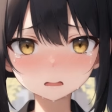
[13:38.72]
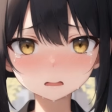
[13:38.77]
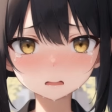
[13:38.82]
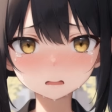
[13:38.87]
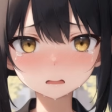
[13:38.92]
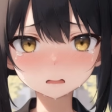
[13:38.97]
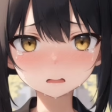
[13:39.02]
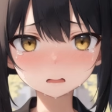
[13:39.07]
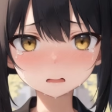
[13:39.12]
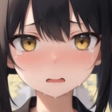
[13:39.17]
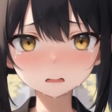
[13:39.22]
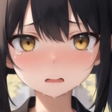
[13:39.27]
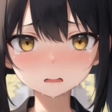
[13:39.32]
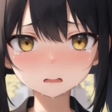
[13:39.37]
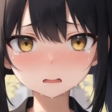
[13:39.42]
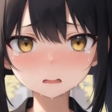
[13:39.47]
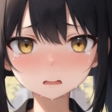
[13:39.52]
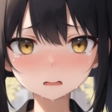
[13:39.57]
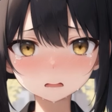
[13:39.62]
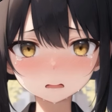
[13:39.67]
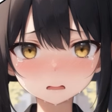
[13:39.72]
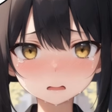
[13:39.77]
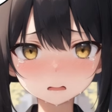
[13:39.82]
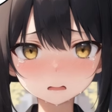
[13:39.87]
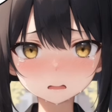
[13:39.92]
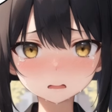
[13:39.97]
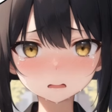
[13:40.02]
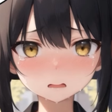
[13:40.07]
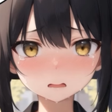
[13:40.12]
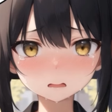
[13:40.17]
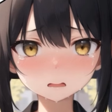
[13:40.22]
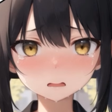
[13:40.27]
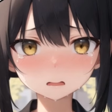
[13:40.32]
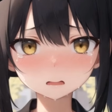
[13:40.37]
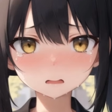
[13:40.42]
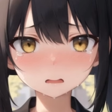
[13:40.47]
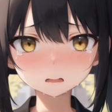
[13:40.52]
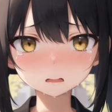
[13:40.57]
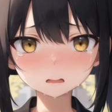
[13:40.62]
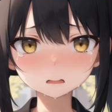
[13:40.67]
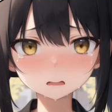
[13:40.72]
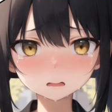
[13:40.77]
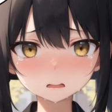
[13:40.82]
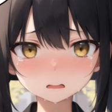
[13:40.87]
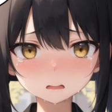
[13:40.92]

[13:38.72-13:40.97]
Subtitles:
(silence)